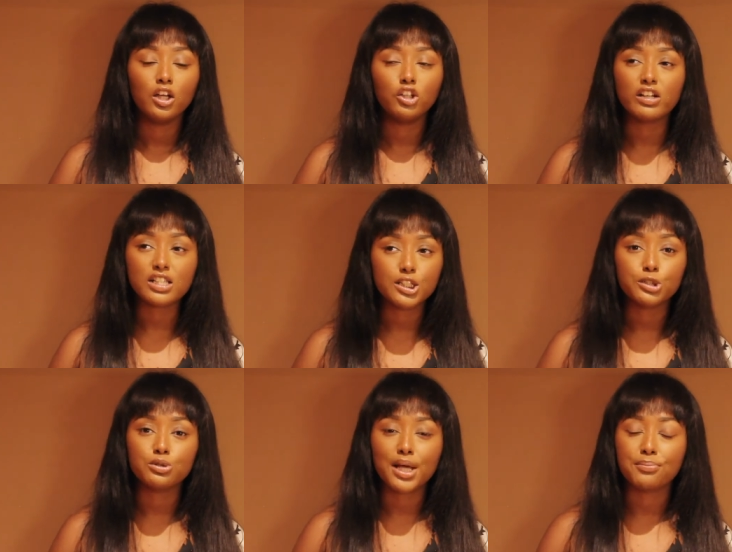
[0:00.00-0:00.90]
your
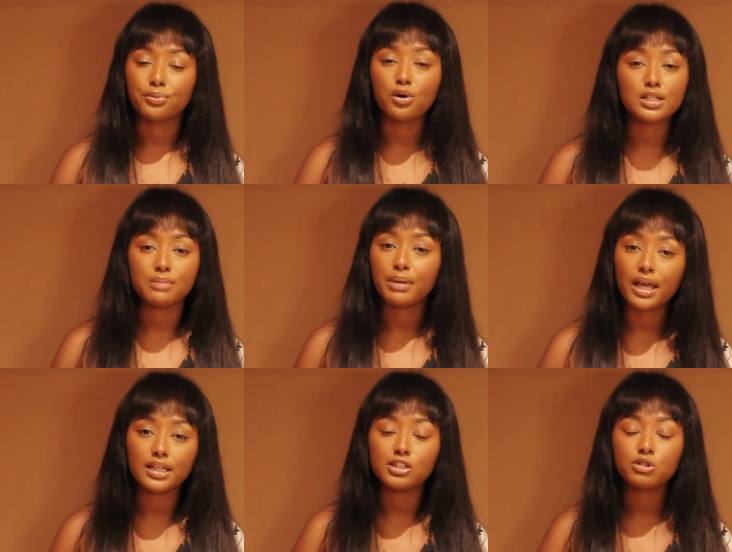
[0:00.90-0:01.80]
essentials like bras and
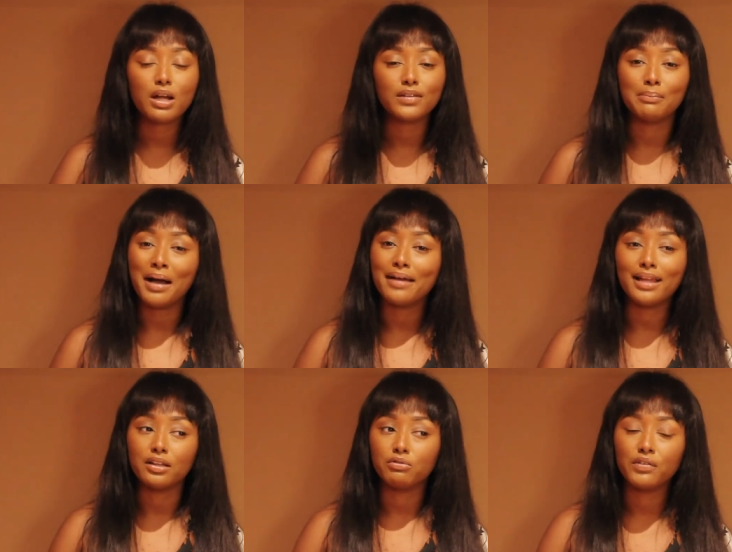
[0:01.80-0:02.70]
panties. You don't have to buy
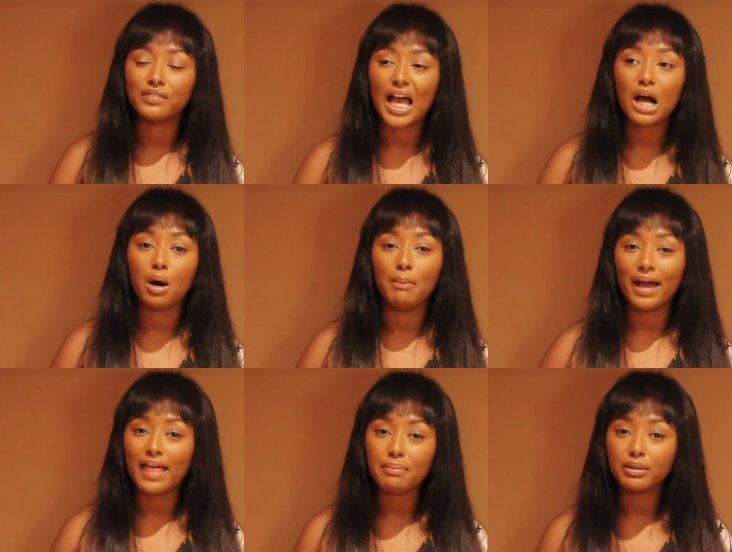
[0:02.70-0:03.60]
like thrift that or
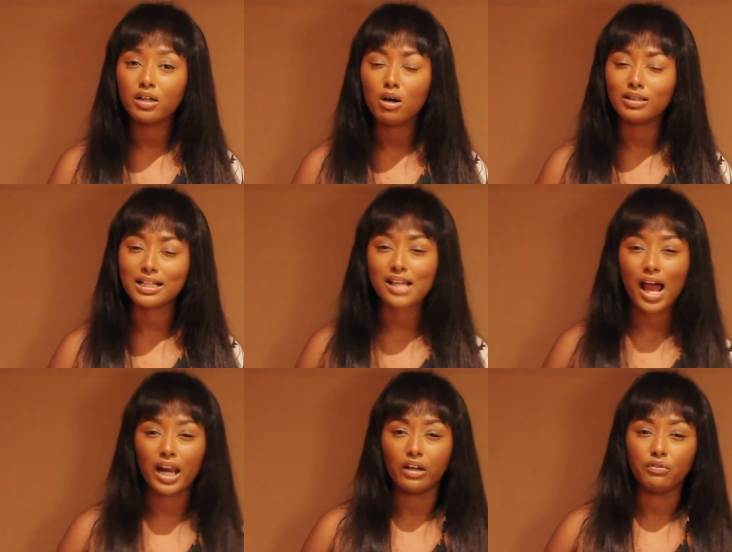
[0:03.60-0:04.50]
buy that pre-owned. That's
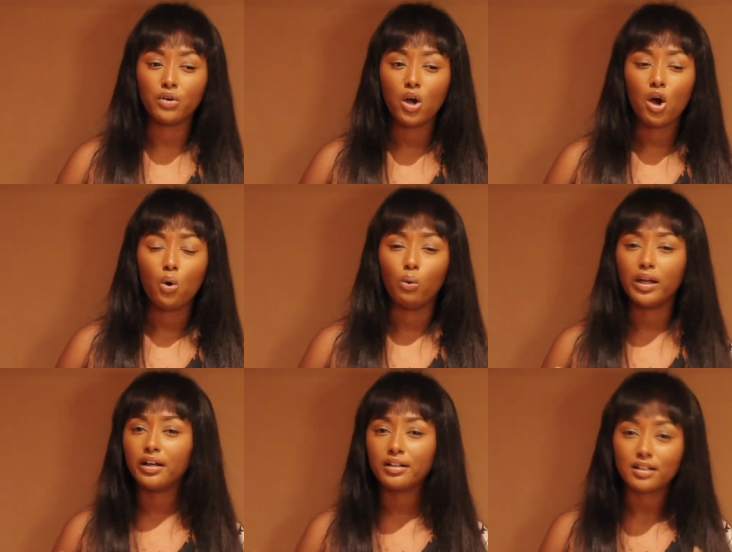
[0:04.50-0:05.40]
kind of
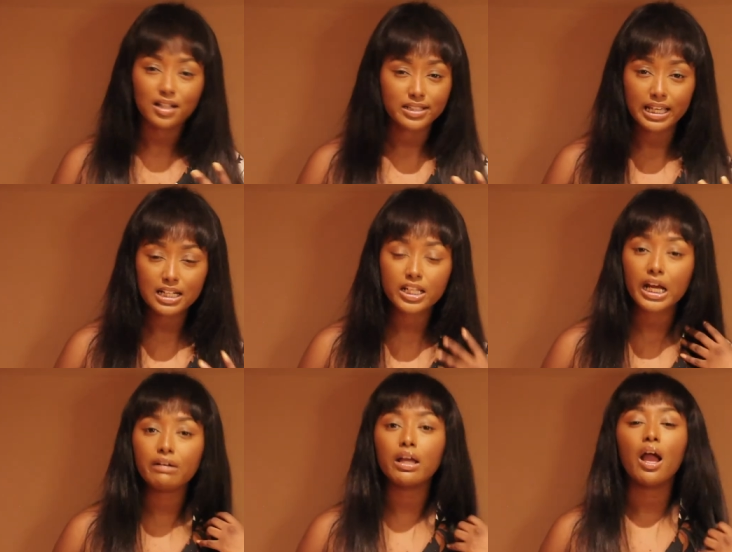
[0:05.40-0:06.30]
weird and
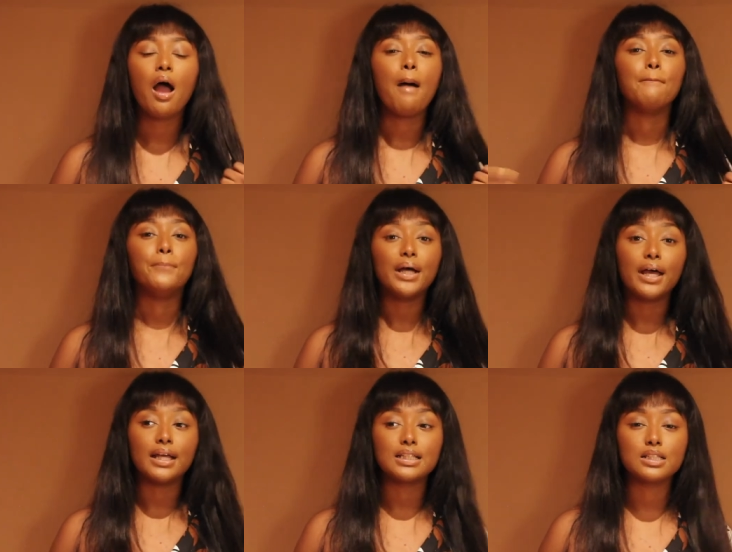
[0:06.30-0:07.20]
unsanitary.
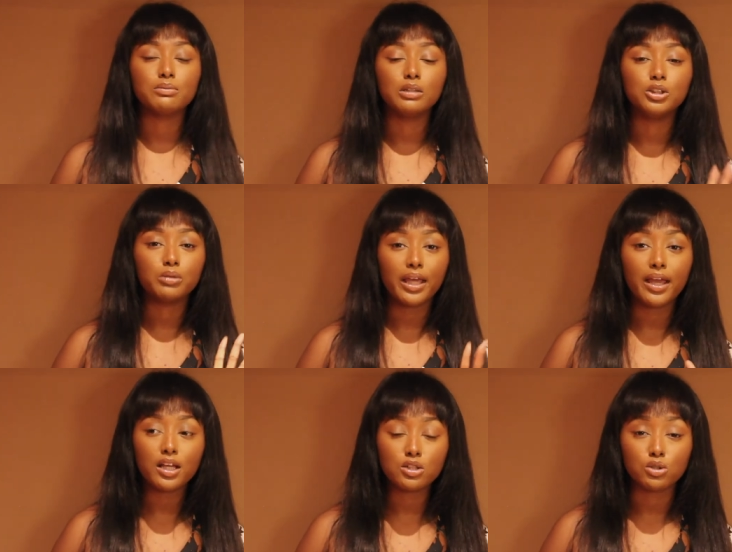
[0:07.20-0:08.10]
But what you
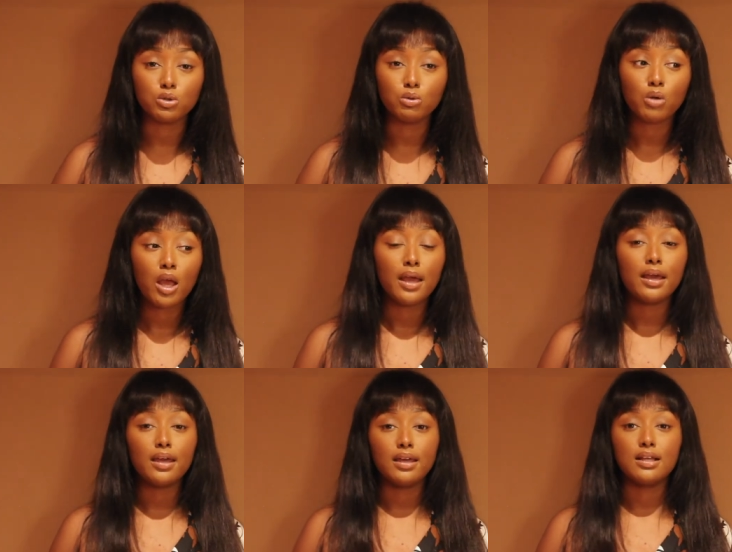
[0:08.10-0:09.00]
can do
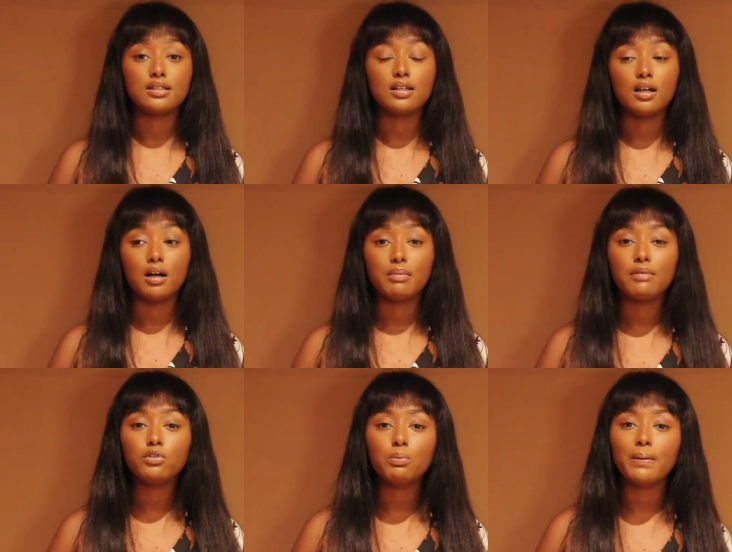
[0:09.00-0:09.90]
is um,
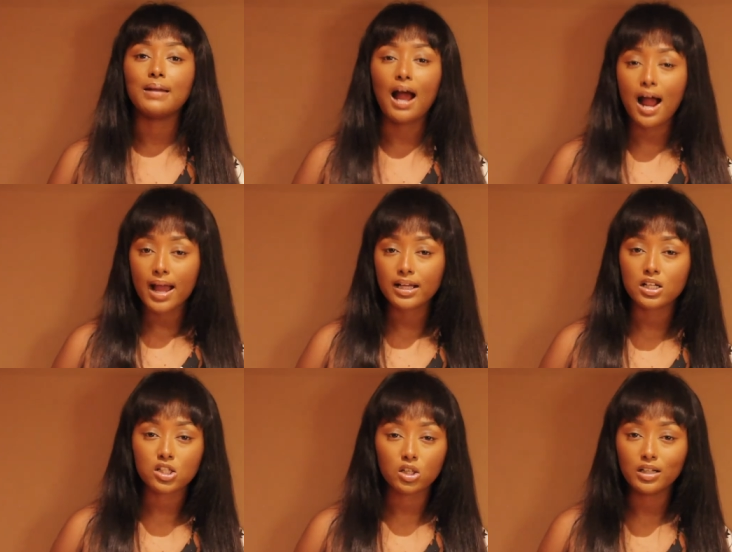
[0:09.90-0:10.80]
if you've been eyeing a
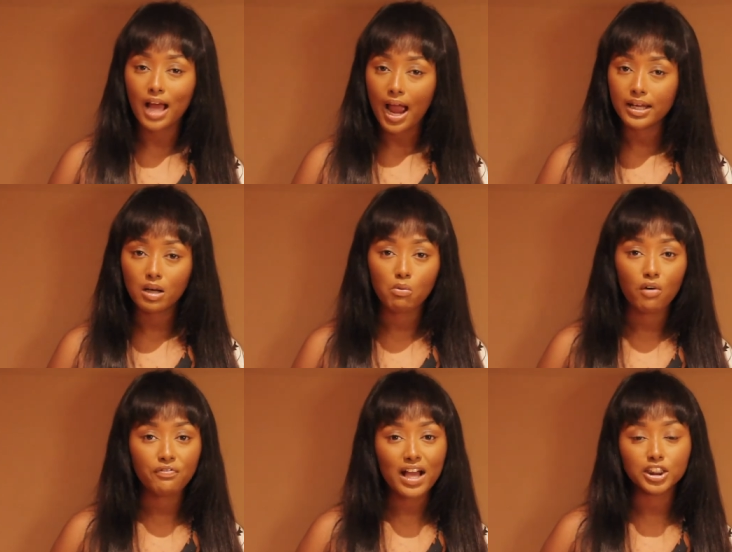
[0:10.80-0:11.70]
certain item on
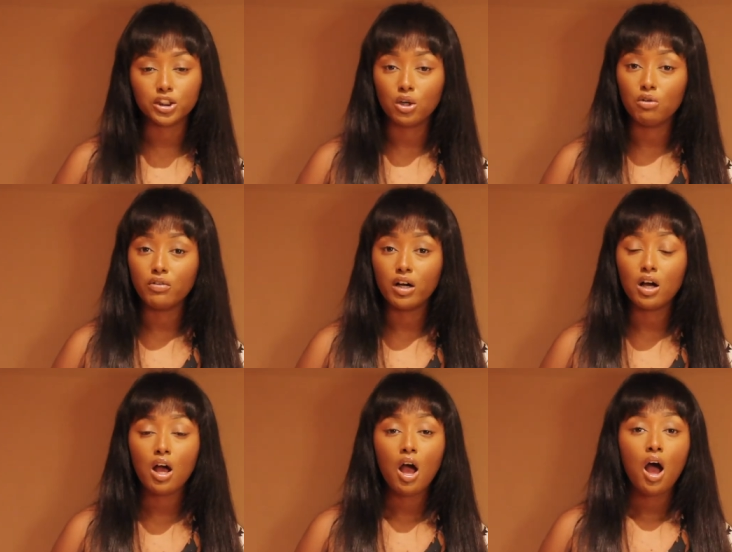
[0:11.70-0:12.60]
Fashion Nova,